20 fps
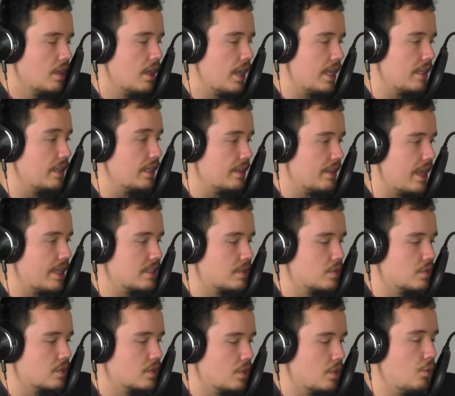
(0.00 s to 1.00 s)
And like,
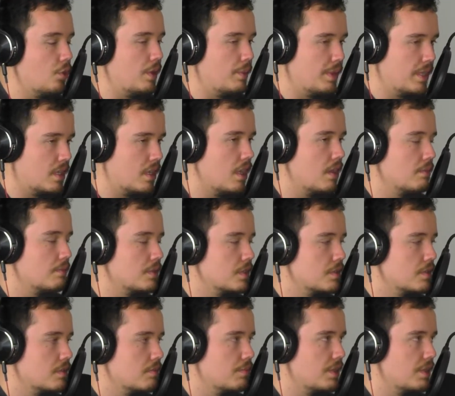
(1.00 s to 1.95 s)
that's who he becomes.